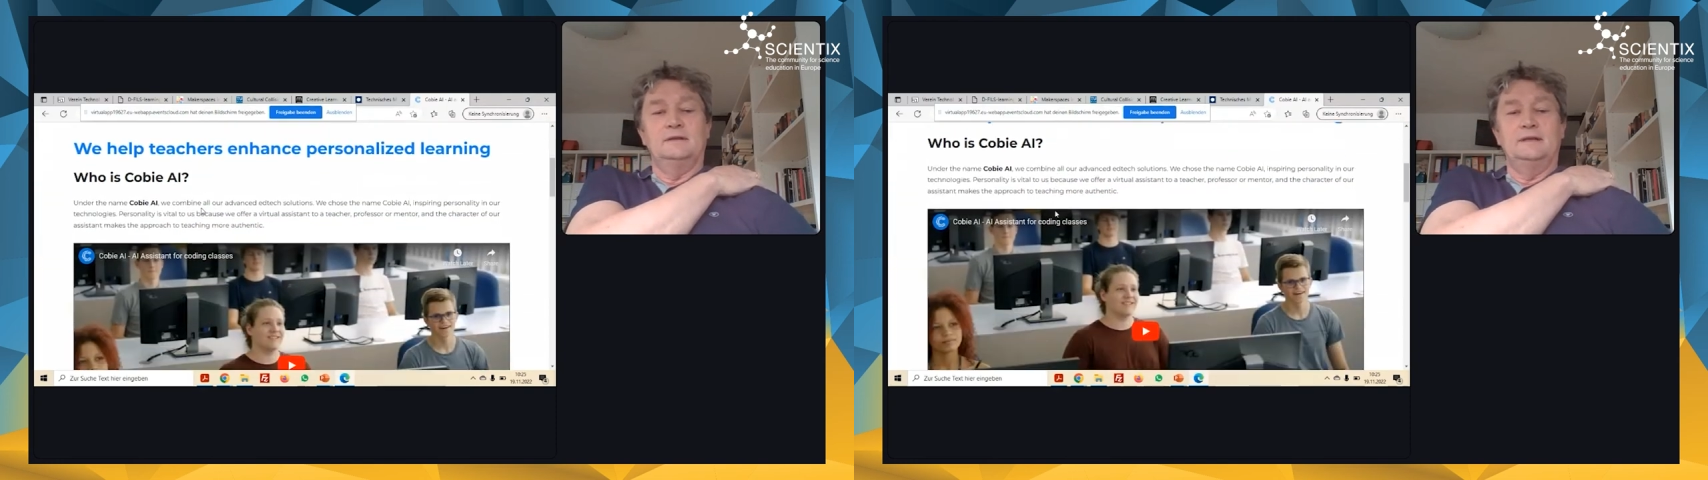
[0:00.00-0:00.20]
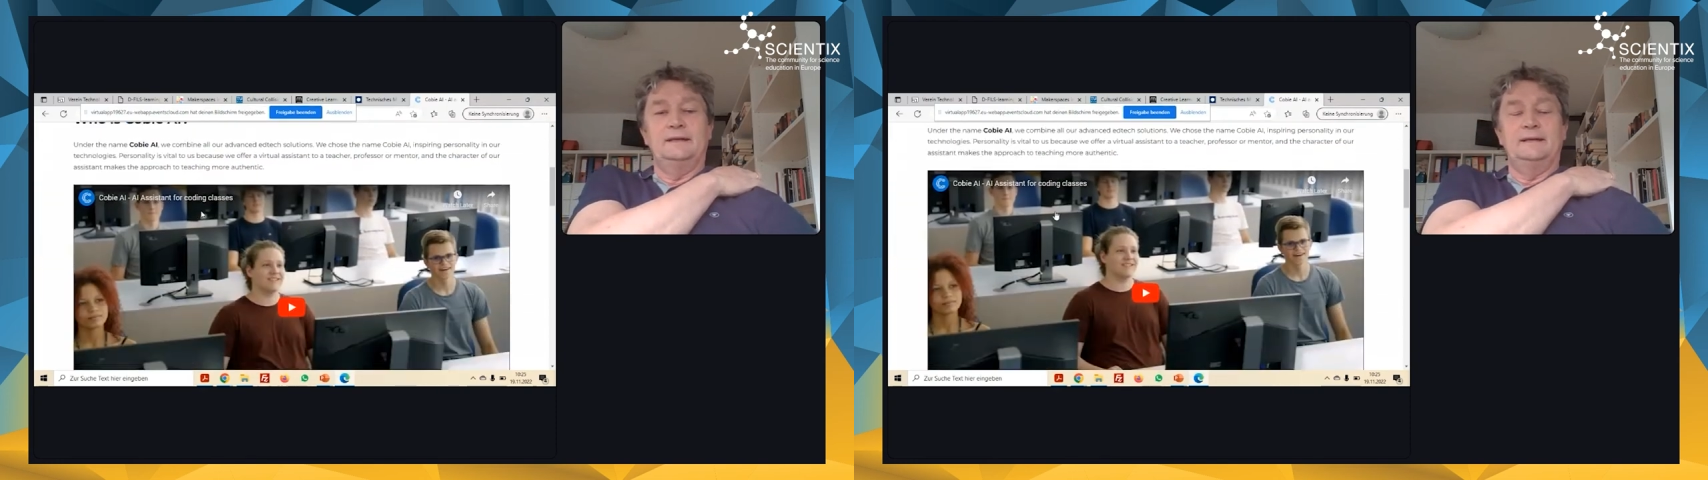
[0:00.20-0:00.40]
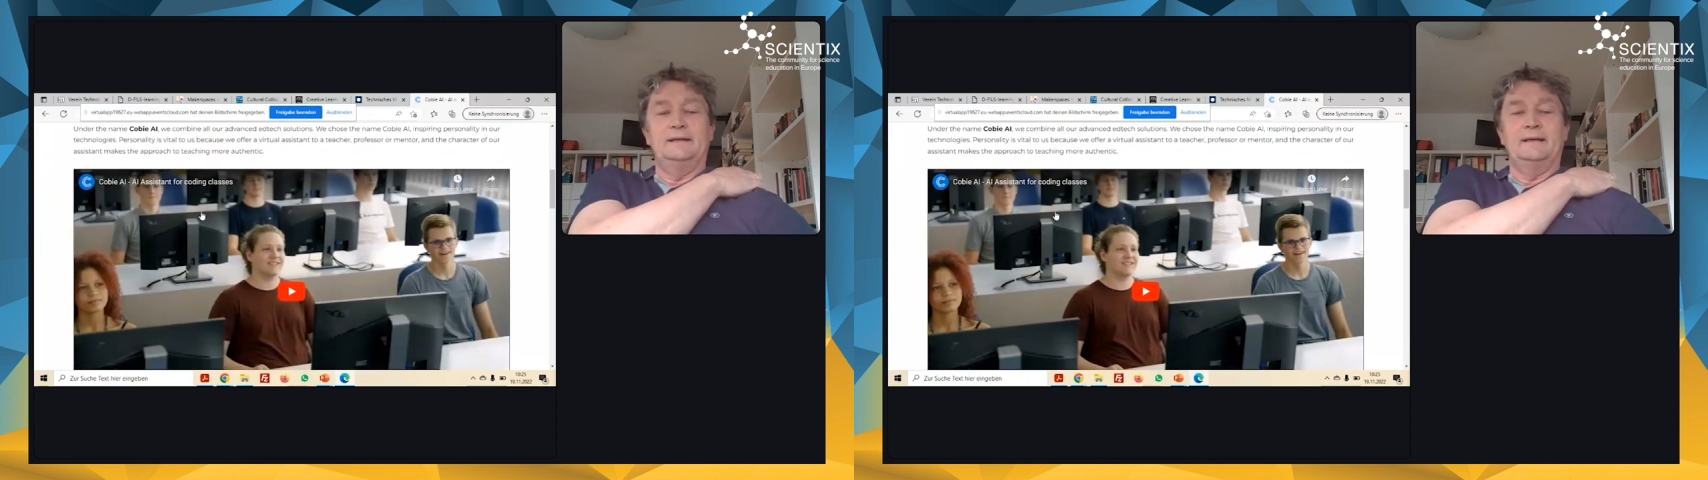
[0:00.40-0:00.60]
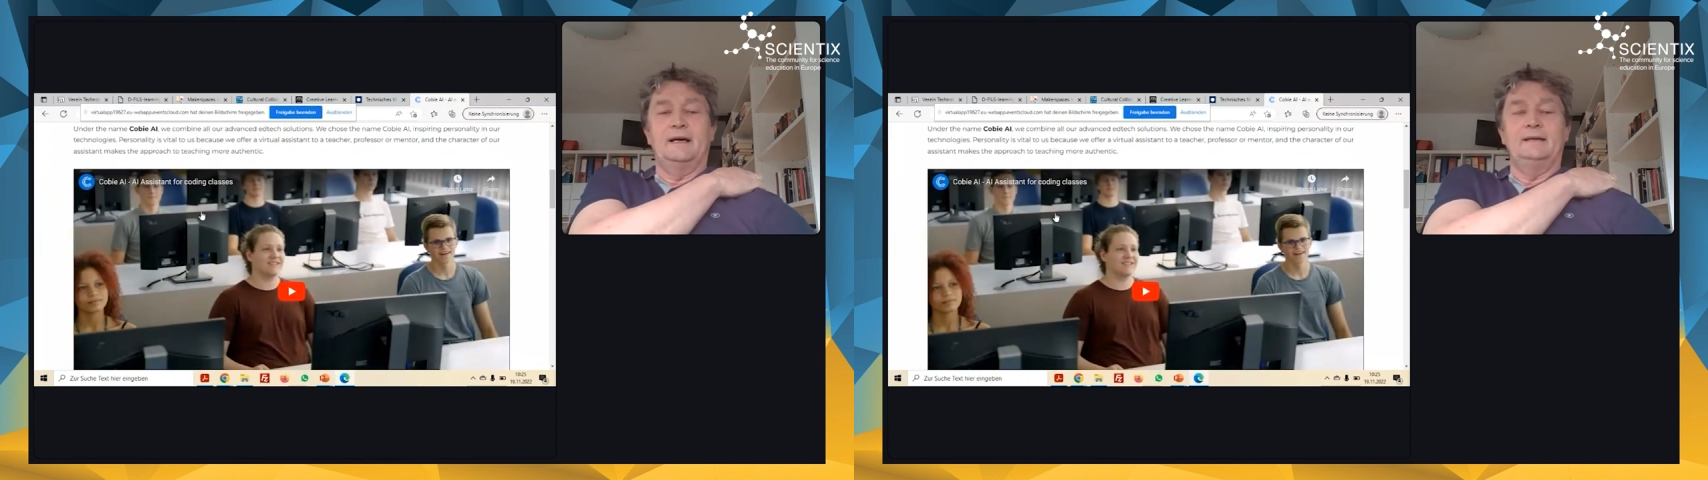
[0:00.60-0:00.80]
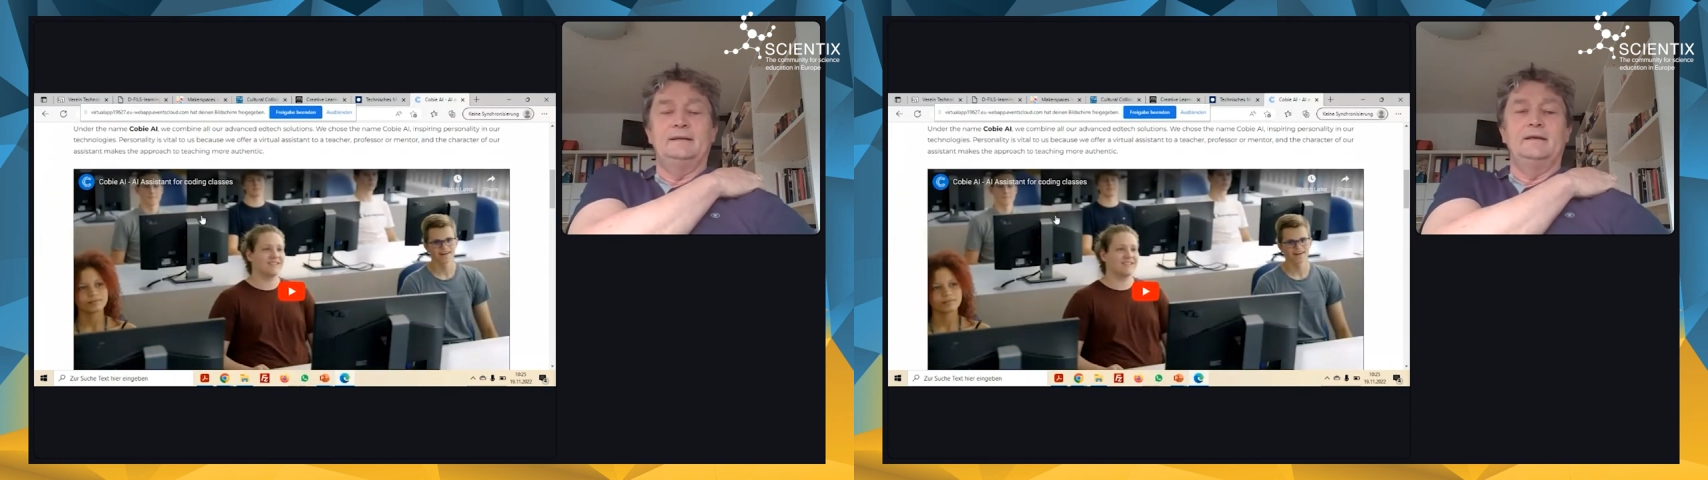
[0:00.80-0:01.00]
the
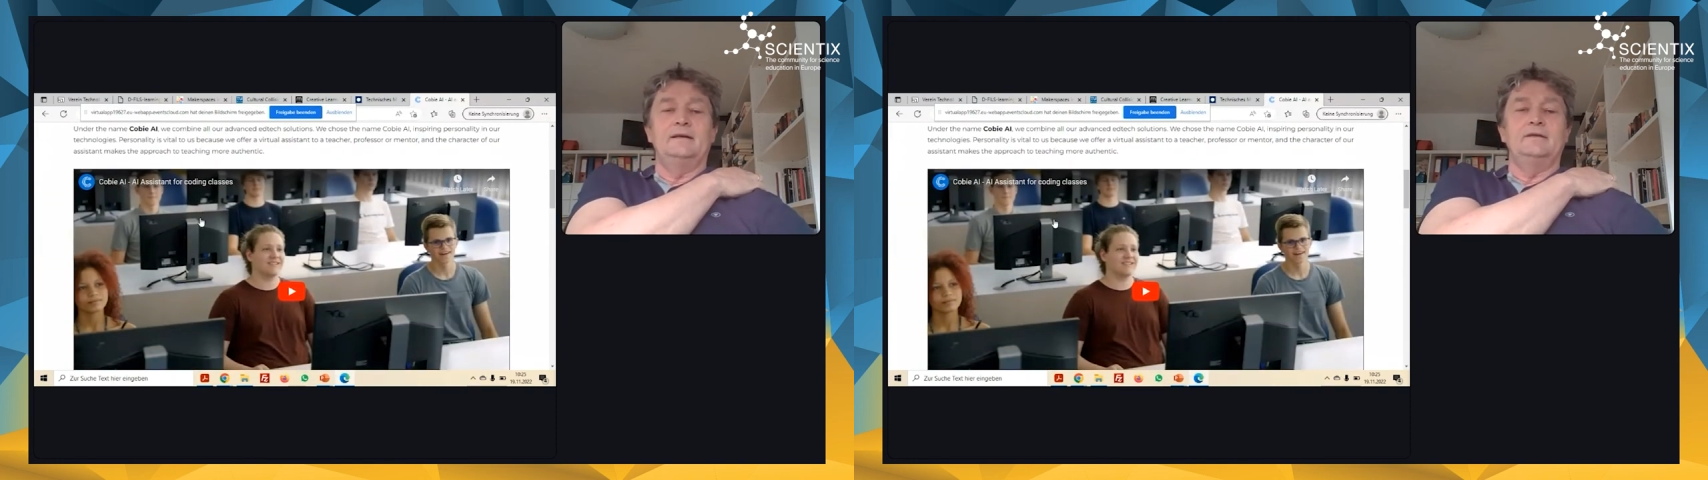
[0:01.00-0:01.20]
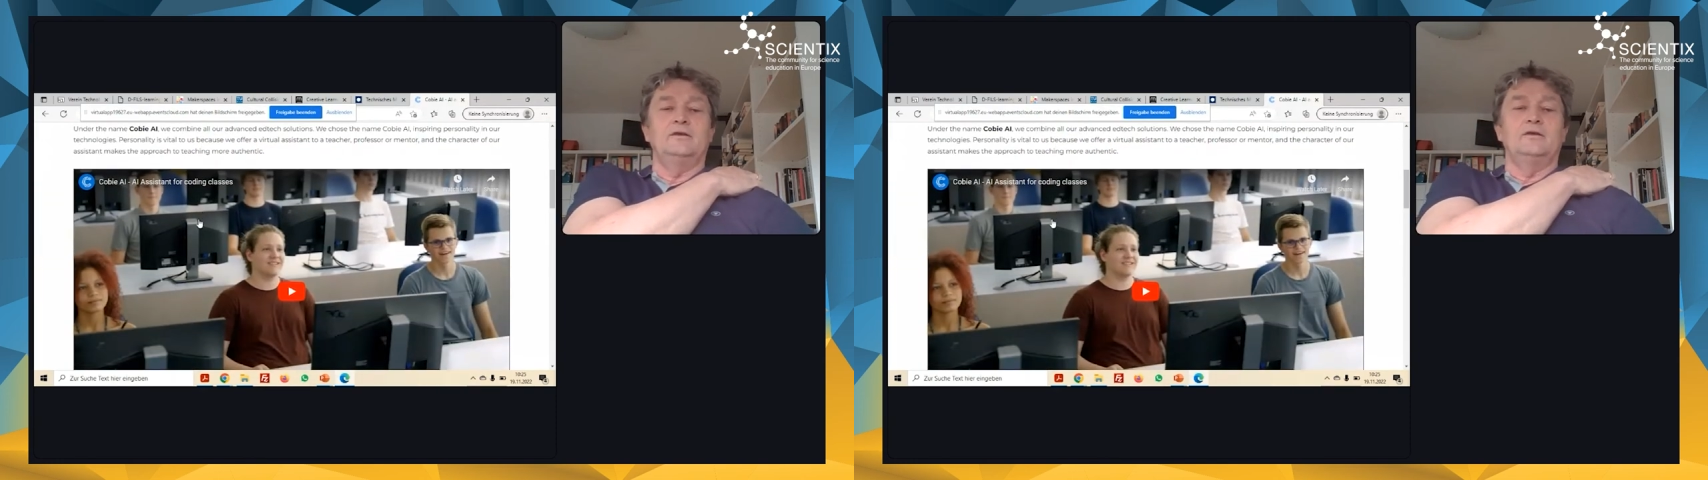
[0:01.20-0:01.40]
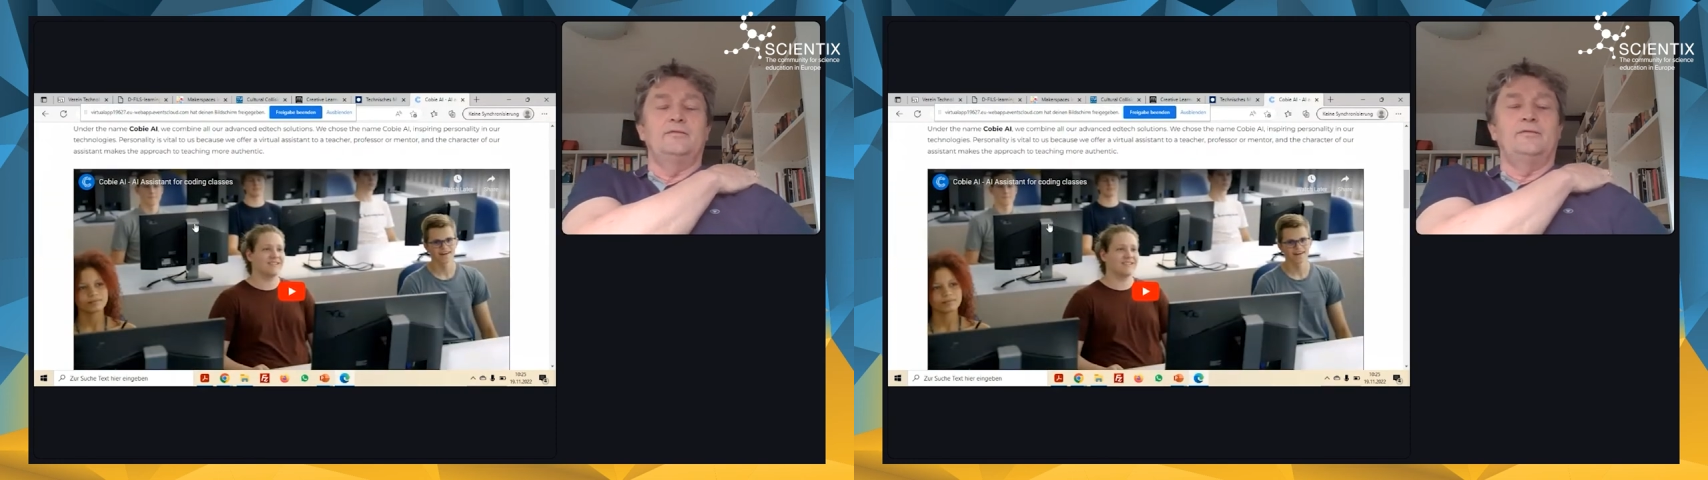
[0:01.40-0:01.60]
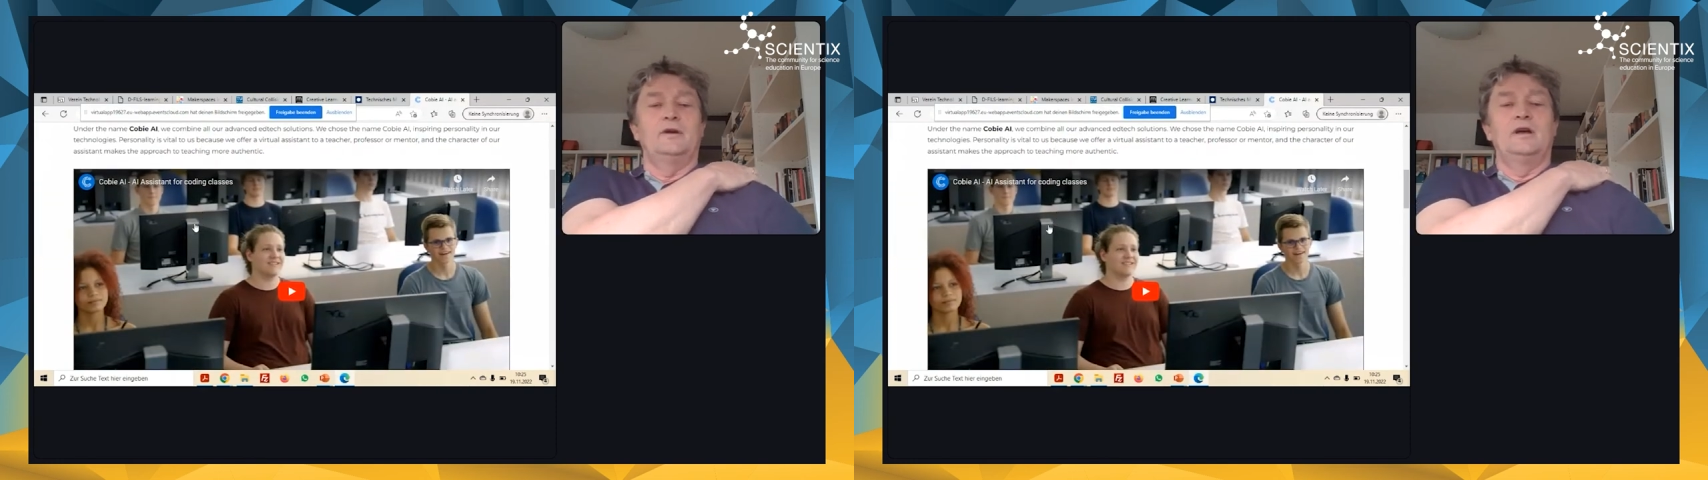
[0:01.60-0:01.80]
idea of